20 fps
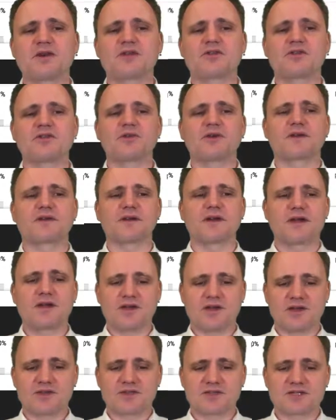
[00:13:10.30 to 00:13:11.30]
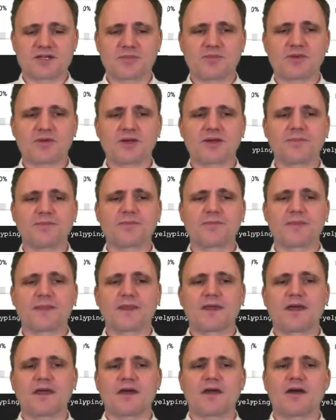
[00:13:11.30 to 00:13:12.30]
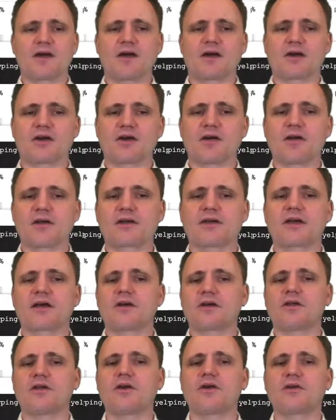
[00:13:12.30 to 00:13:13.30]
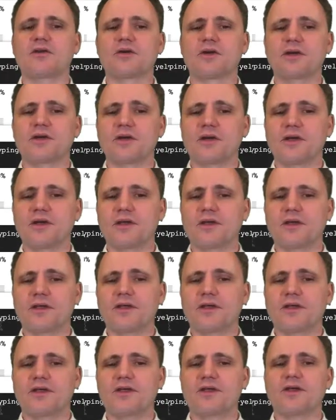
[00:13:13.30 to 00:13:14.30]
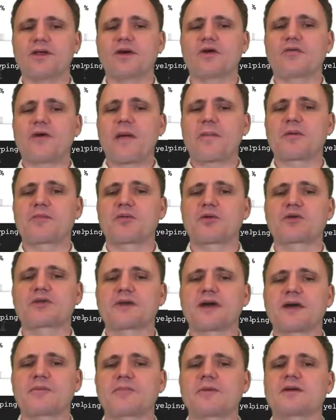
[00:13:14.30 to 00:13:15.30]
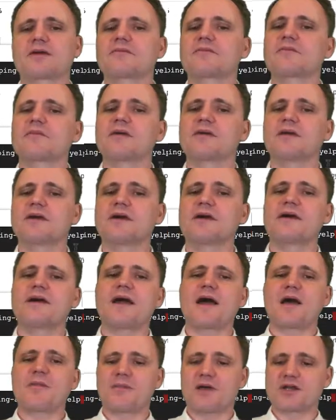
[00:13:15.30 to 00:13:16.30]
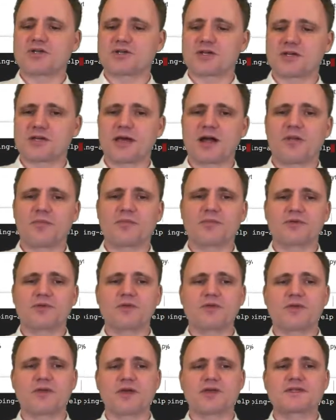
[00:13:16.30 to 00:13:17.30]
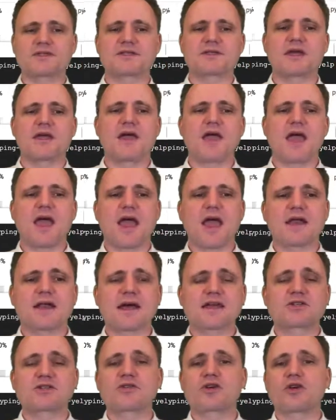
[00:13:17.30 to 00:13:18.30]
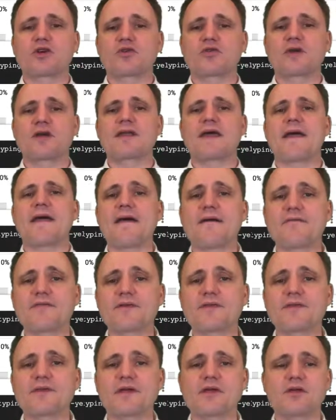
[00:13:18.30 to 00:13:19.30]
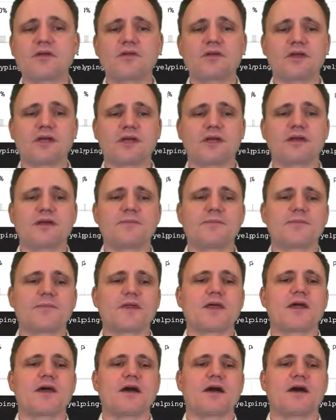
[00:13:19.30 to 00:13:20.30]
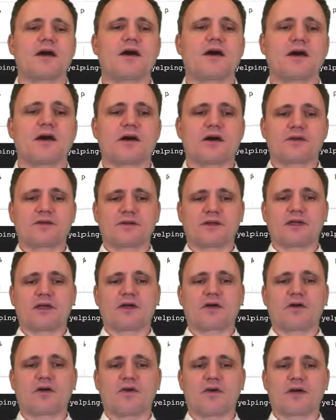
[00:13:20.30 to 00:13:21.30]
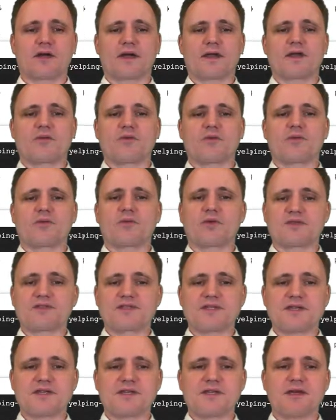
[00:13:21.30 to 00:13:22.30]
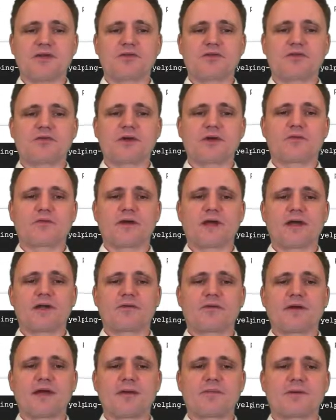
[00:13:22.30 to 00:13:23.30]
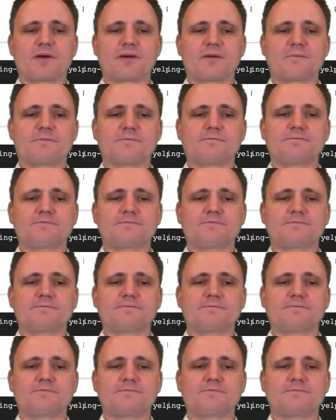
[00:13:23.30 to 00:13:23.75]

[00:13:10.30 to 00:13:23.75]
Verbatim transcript: to do it is just simply call git clone, you know, rapid prototyping app engine Yelp. Do this, and that's going to create everything you need to get going. And then we'll cd into it, right? Rapid.